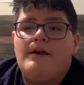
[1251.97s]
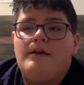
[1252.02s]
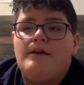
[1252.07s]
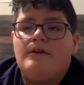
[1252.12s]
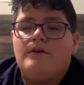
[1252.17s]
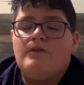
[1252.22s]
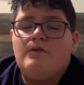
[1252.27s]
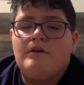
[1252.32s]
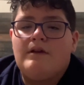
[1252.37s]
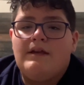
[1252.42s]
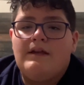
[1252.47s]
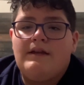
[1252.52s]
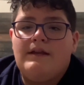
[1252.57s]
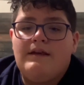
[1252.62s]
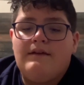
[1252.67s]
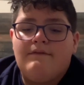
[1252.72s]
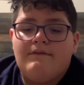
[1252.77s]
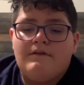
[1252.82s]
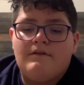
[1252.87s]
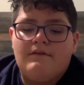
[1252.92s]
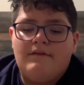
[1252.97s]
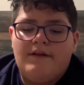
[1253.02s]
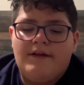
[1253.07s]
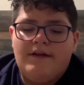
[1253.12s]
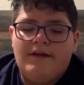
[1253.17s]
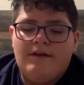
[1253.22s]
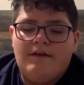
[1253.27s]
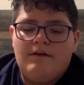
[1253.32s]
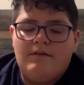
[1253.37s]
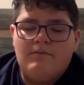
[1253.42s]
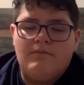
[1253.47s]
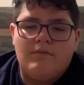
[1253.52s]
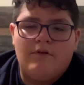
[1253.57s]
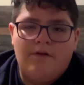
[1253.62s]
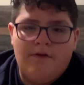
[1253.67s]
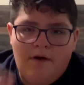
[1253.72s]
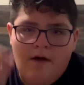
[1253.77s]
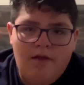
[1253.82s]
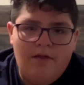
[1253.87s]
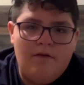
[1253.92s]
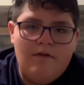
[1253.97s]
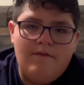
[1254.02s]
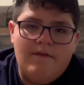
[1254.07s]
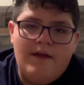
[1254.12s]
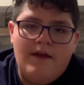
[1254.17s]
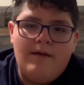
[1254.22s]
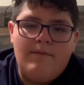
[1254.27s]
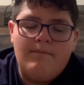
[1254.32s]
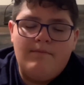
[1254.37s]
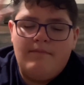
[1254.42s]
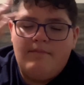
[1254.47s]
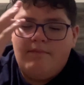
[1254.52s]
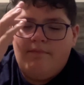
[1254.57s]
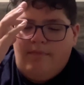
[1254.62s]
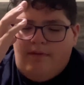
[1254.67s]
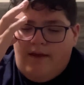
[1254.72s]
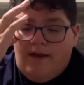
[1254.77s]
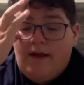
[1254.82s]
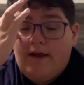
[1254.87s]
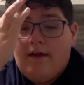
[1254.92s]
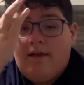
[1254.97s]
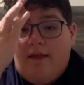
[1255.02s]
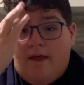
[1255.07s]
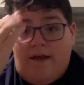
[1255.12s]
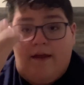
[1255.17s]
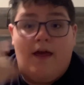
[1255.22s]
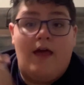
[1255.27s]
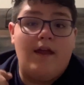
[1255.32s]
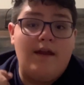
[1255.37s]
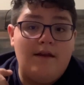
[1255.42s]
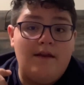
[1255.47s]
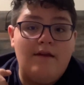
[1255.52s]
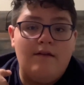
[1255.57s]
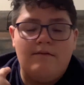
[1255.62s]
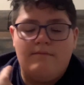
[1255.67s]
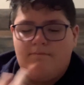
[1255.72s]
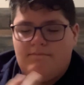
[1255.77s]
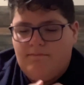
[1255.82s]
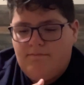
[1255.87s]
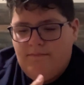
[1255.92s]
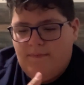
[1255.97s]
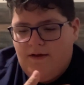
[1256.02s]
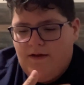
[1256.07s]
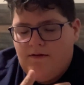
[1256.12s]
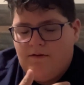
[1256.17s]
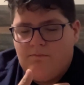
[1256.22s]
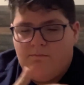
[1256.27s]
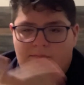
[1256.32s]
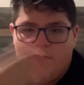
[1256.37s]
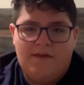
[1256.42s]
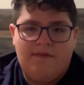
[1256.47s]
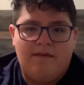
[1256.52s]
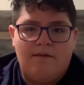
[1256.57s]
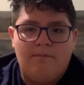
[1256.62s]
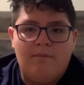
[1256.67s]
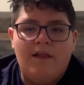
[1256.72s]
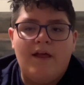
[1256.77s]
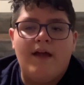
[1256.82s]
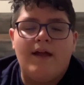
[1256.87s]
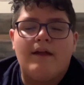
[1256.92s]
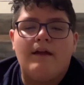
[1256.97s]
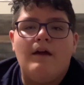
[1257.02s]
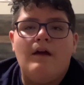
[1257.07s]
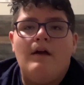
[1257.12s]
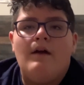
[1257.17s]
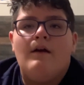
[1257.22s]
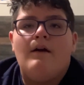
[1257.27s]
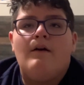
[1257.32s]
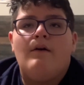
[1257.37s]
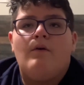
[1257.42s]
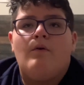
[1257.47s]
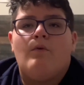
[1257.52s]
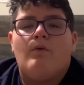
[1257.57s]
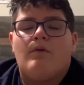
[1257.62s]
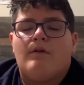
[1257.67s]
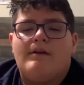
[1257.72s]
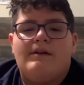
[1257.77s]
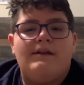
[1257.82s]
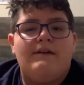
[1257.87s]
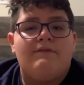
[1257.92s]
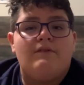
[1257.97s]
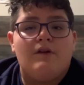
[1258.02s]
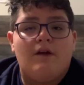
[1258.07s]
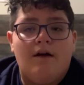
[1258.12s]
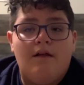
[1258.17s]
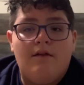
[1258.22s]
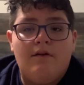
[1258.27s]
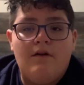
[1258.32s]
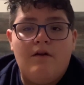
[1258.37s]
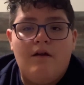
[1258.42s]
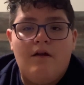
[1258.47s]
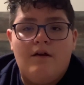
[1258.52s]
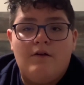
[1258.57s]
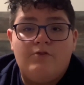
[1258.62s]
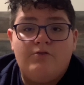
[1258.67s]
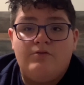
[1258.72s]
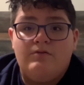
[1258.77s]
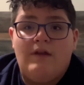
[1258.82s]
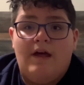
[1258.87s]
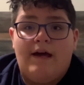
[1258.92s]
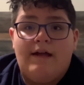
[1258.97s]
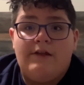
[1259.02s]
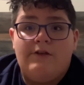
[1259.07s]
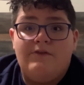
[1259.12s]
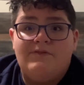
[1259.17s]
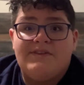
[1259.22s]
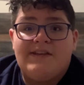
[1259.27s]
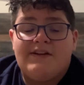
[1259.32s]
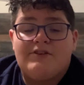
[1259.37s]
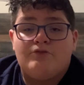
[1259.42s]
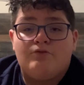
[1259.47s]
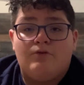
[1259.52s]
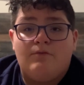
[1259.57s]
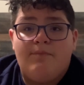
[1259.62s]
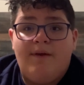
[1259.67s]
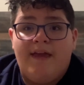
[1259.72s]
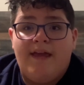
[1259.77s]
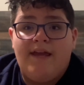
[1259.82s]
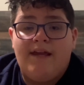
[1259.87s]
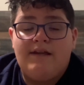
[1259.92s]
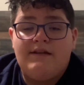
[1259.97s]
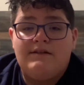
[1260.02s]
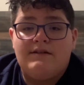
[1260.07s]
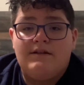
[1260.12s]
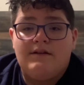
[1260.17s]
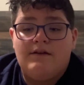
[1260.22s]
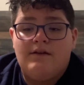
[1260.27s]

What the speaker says: You can either like color them like I did, paint them black, or any other color. Do not use actual paint.